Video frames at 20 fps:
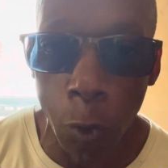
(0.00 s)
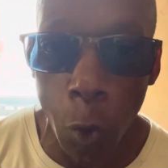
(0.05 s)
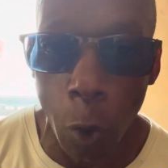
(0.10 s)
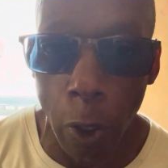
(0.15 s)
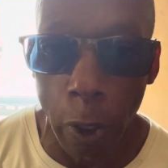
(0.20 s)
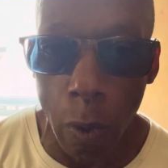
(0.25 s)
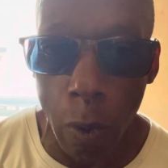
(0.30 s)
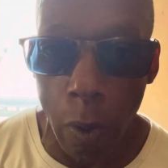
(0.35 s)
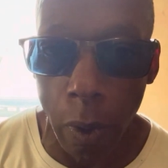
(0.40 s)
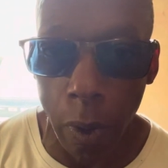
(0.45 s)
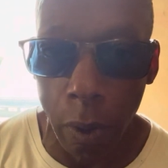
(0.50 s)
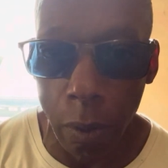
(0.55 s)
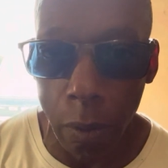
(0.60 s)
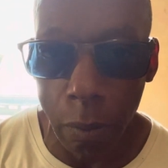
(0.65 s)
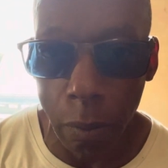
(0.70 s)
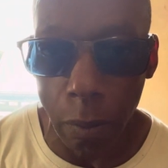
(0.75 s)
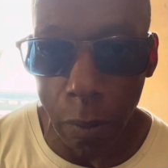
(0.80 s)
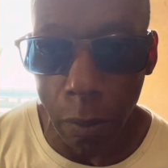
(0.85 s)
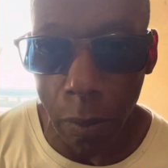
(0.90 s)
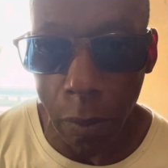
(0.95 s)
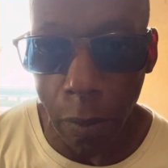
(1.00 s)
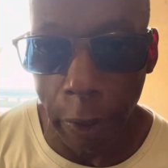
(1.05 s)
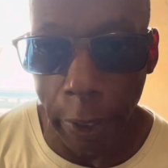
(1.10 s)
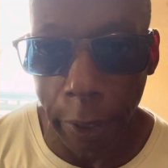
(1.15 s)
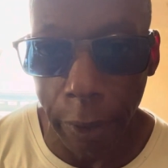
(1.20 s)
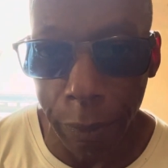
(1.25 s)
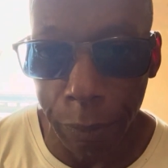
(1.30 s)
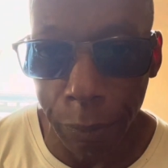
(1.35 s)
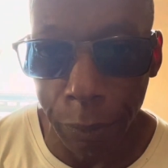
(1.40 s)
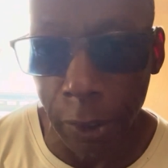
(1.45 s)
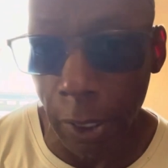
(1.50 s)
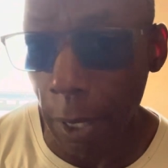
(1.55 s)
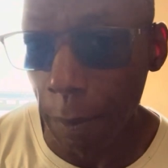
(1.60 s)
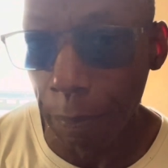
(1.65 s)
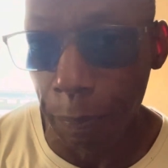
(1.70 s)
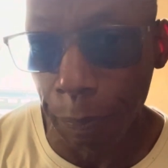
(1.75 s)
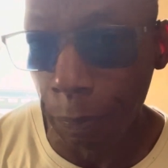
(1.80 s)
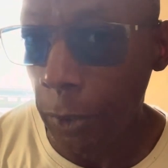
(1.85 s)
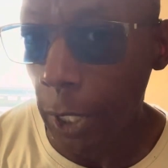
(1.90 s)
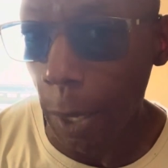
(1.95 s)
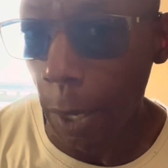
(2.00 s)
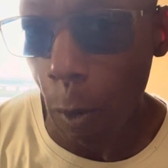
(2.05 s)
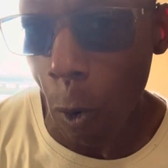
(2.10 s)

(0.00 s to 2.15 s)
court order, right? Some